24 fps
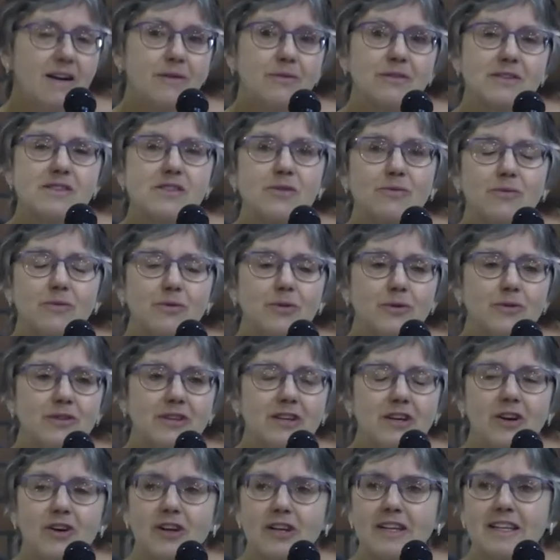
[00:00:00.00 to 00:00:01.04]
So Ruth and
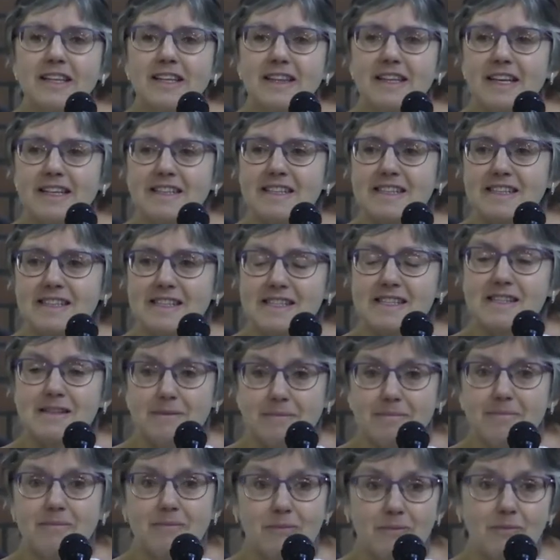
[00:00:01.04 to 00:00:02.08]
Colleen then did
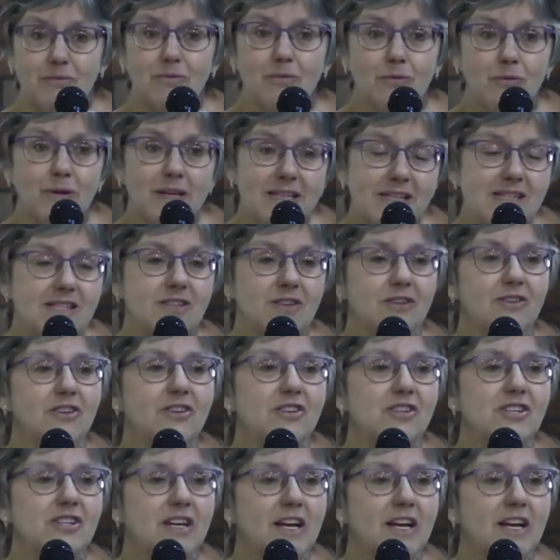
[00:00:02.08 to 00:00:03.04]
some research,